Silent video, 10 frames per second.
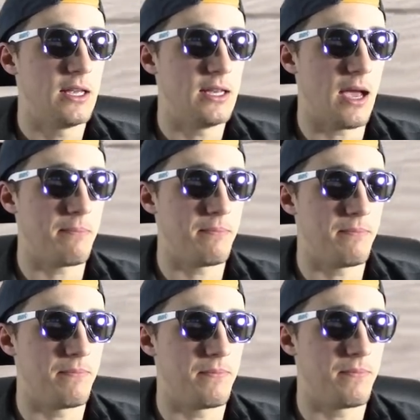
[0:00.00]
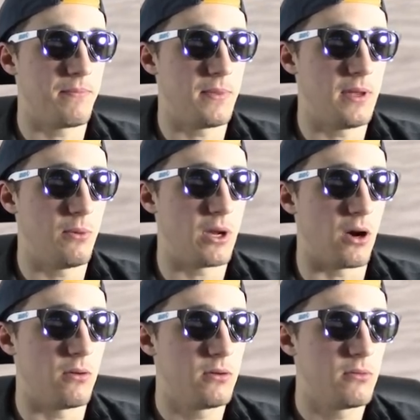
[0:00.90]
Yep. Here we
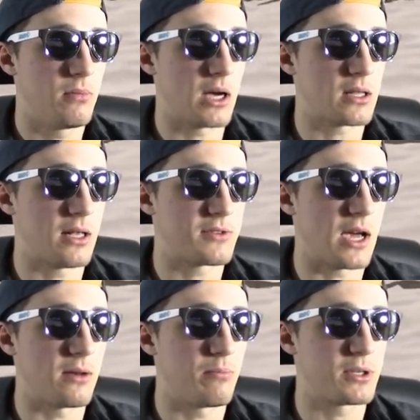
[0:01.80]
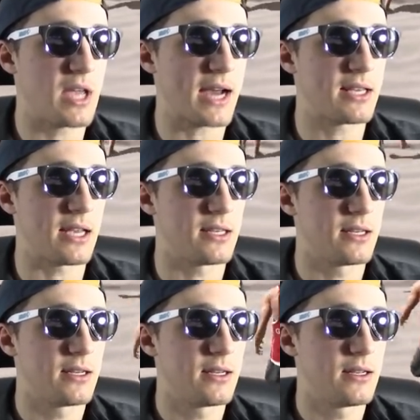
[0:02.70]
go. Block the left side. Protect it.
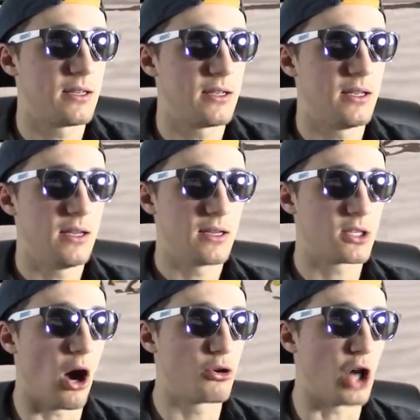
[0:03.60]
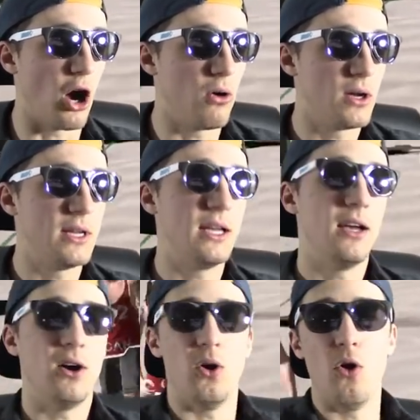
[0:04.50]
Go, Joe.
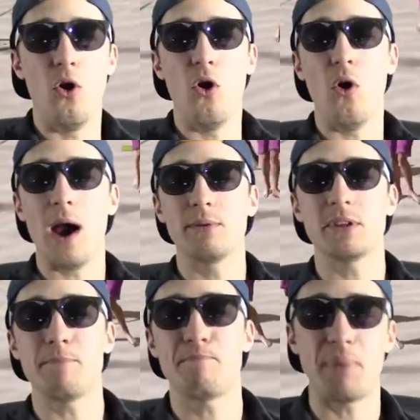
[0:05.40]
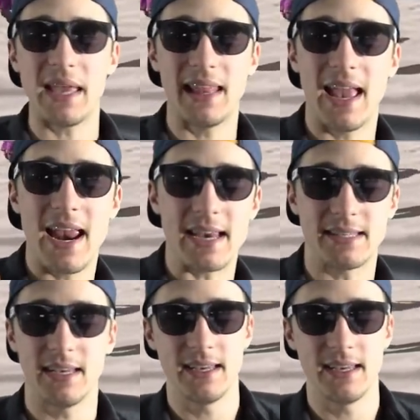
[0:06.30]
Oh, I was a bit late.